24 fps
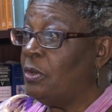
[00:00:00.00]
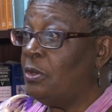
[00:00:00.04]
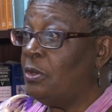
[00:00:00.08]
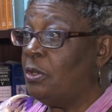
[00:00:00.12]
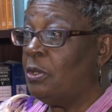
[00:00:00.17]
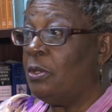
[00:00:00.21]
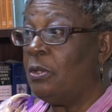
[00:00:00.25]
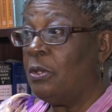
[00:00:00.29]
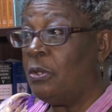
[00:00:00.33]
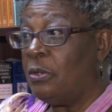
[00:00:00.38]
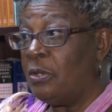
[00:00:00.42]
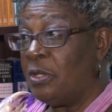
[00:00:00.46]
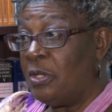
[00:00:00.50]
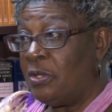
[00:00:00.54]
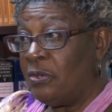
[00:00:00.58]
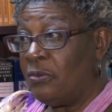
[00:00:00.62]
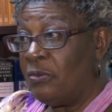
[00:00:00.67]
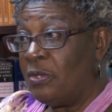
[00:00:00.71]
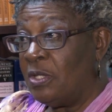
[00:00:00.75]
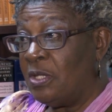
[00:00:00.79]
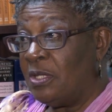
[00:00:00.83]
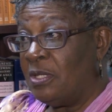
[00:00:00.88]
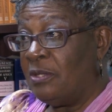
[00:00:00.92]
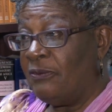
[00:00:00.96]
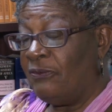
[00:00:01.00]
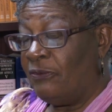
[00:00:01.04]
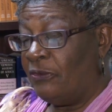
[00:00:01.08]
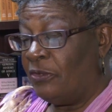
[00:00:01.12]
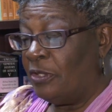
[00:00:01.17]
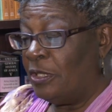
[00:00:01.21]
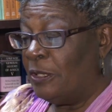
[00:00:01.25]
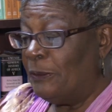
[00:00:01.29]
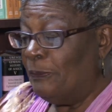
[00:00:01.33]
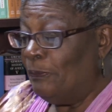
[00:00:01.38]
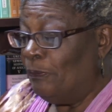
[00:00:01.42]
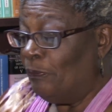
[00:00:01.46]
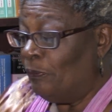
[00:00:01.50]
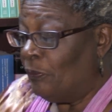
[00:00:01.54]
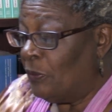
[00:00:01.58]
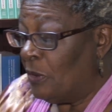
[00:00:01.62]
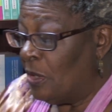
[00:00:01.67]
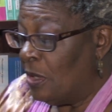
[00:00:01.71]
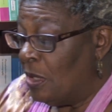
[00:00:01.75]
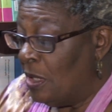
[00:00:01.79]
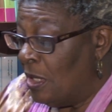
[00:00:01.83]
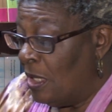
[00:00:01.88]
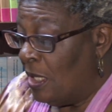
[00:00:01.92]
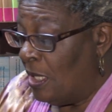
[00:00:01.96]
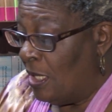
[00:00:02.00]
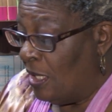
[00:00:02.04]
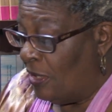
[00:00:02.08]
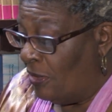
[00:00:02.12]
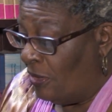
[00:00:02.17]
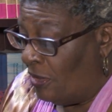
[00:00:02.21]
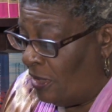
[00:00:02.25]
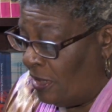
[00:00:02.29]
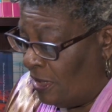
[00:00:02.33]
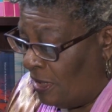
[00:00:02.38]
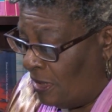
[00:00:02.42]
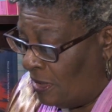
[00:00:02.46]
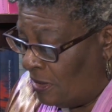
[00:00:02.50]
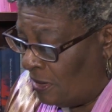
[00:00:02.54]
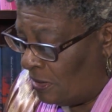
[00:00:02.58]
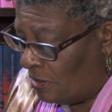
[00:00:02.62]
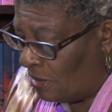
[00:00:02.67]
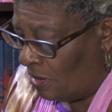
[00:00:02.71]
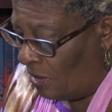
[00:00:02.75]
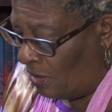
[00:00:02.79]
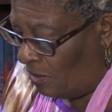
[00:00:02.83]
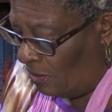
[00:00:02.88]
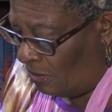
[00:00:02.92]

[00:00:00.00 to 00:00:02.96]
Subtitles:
Dolores Christopher. These